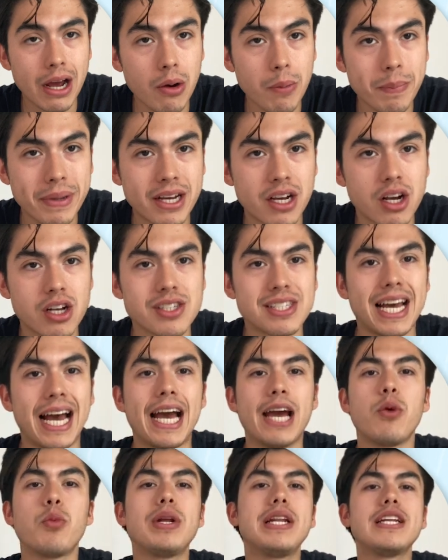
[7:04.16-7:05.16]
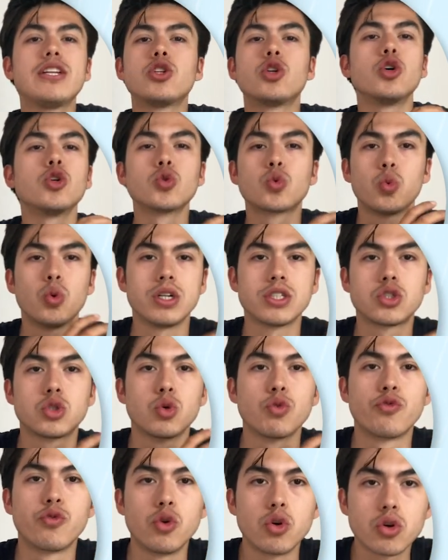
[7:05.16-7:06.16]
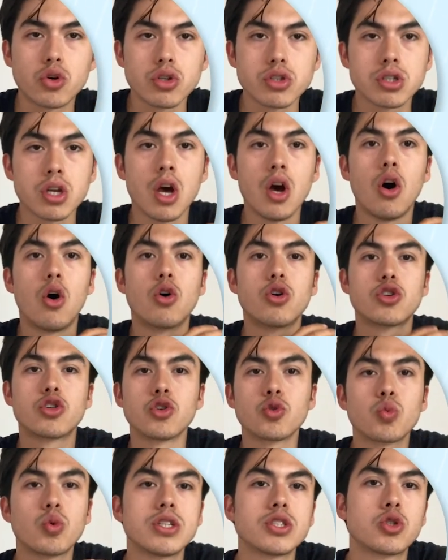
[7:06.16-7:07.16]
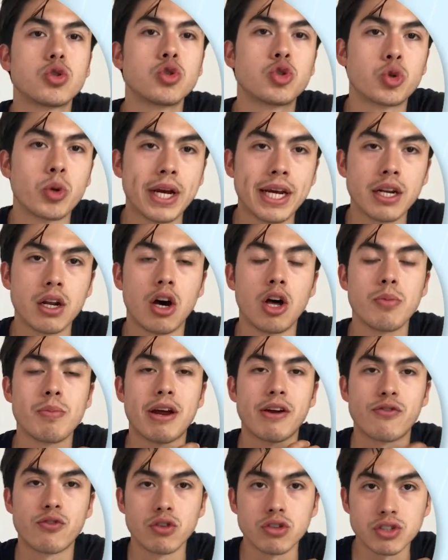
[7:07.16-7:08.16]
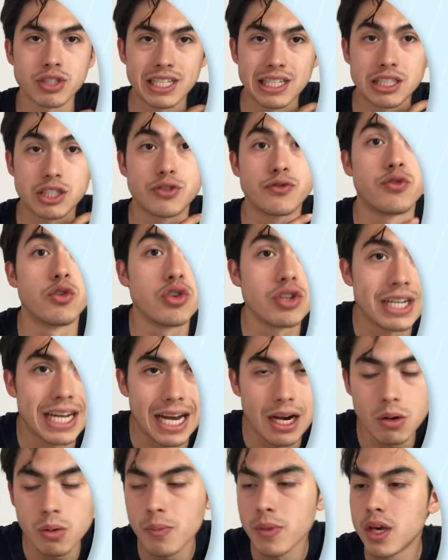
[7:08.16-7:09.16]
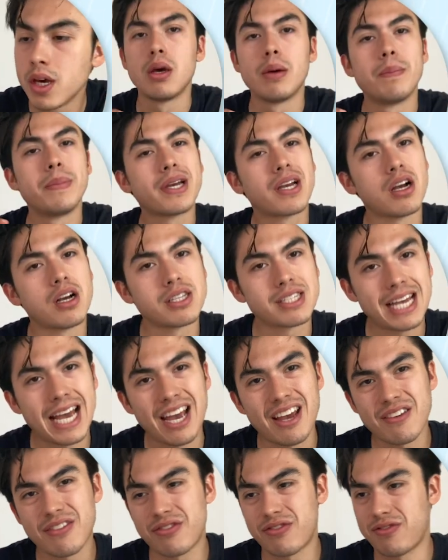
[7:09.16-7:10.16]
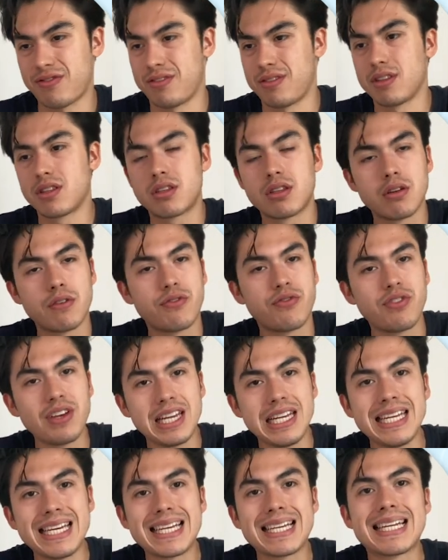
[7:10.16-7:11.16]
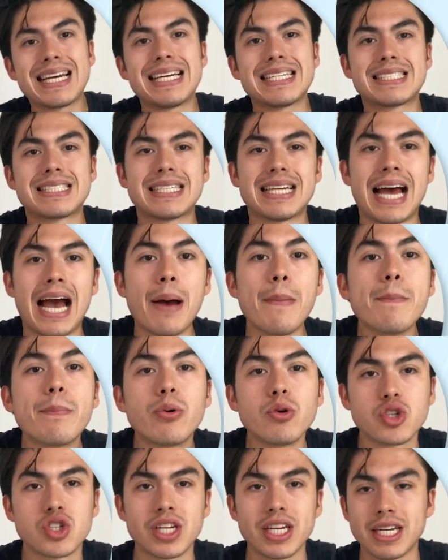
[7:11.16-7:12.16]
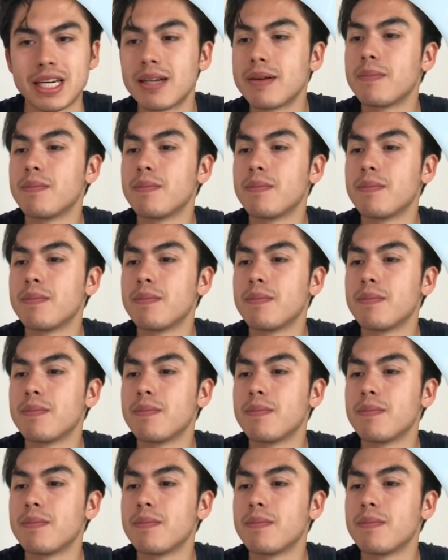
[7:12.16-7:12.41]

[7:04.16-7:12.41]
because I really don't want to focus or don't want to train on my front delts for now, because I have the feeling that I'm doing